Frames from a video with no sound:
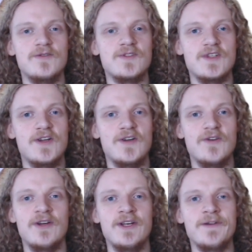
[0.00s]

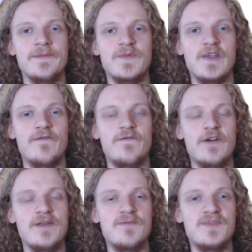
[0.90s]
So
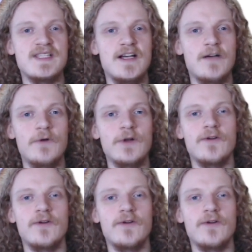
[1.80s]
very bizarre one.